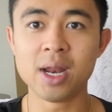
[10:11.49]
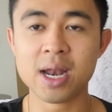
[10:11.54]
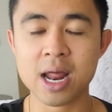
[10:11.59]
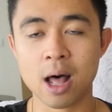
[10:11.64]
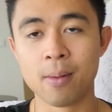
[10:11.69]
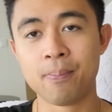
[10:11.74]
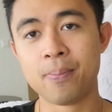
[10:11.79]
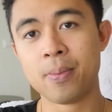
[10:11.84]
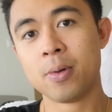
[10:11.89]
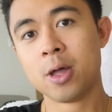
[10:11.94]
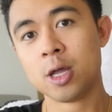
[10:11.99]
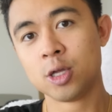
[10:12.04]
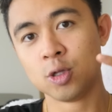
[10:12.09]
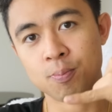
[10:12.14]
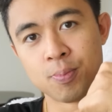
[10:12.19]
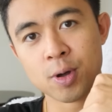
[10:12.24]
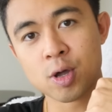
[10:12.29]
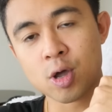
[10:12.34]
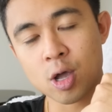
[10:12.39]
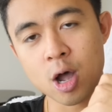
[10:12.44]
need help,
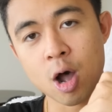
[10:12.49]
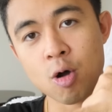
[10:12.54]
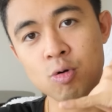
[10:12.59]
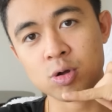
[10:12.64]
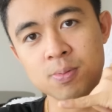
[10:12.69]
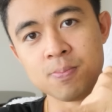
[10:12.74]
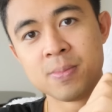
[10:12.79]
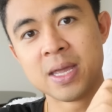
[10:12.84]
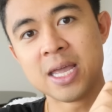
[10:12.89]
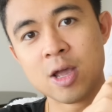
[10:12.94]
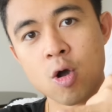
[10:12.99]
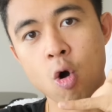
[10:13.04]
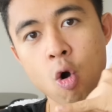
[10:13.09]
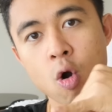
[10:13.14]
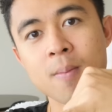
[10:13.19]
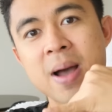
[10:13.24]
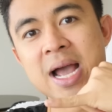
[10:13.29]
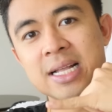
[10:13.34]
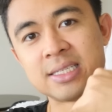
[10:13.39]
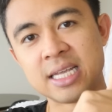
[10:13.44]
You'll book a call with me
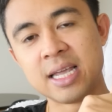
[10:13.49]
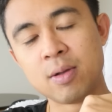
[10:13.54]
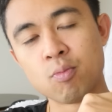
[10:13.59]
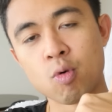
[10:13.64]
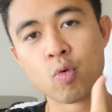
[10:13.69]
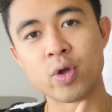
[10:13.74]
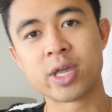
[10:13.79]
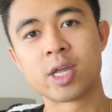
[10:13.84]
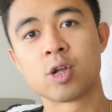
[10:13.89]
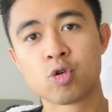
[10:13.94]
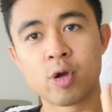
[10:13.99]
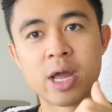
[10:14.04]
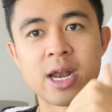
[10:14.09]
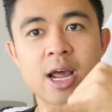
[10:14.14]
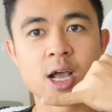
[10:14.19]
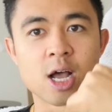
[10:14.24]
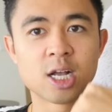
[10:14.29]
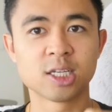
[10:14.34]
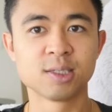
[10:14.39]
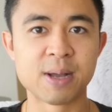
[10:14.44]
or my team where we can create
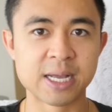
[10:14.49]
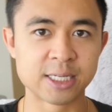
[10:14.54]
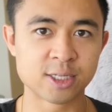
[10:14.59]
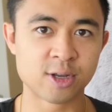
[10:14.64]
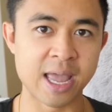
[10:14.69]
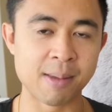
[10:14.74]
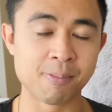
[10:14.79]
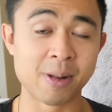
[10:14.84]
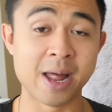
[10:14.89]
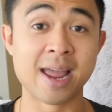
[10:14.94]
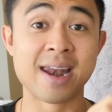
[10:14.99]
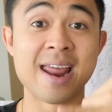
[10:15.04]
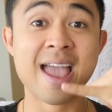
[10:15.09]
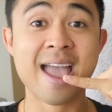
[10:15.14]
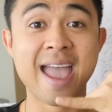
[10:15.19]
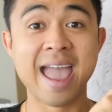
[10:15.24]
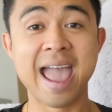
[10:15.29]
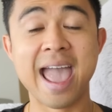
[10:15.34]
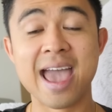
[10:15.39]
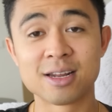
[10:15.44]
a customized game plan
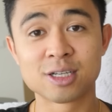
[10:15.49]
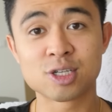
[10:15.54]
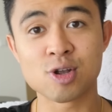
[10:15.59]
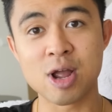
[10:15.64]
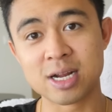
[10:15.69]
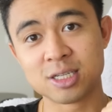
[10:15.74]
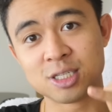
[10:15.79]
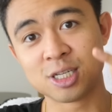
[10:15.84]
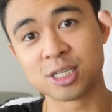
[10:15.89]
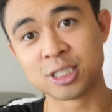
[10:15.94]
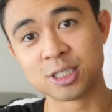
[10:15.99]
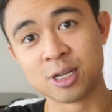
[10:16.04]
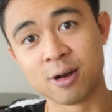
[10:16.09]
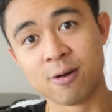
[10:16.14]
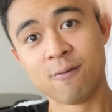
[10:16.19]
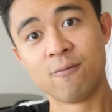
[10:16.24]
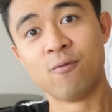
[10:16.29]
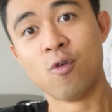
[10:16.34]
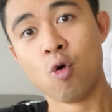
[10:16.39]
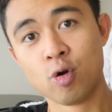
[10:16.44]
and a strategy session
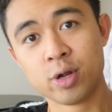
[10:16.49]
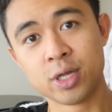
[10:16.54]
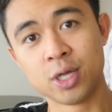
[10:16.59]
for